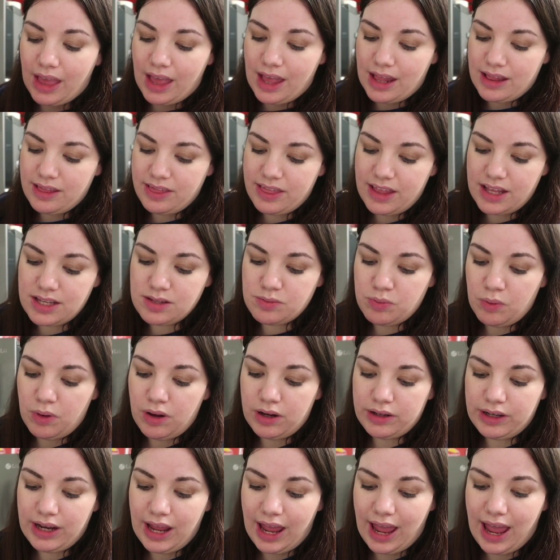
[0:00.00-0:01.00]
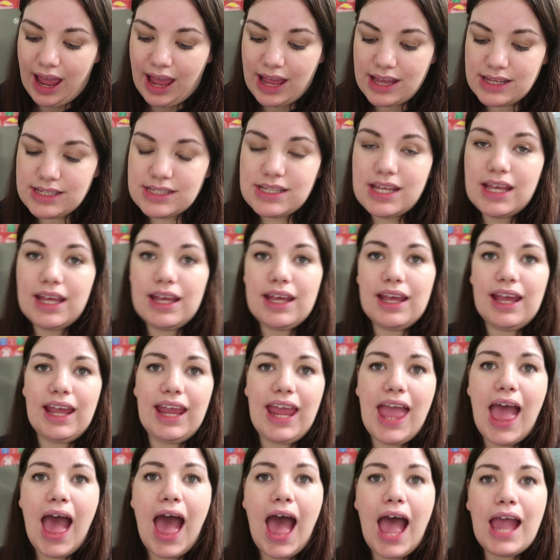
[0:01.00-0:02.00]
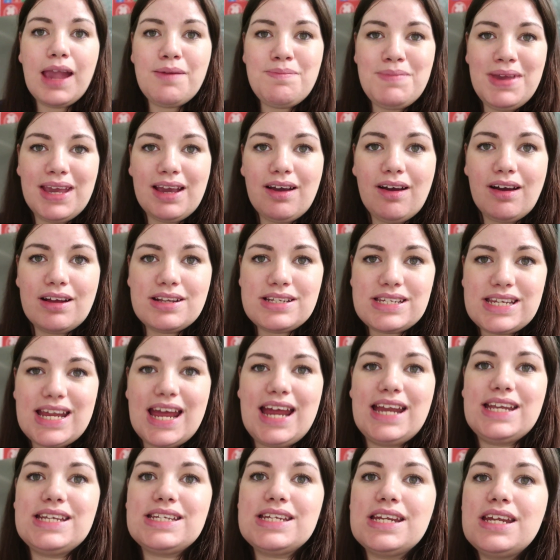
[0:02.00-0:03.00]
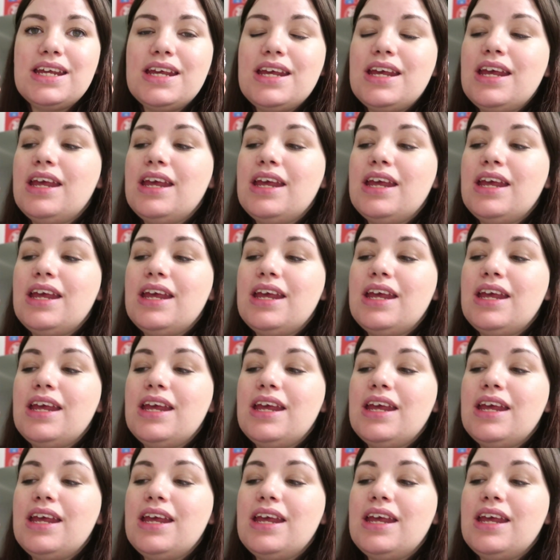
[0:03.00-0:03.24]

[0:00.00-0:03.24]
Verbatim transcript: and this one has a high meat content.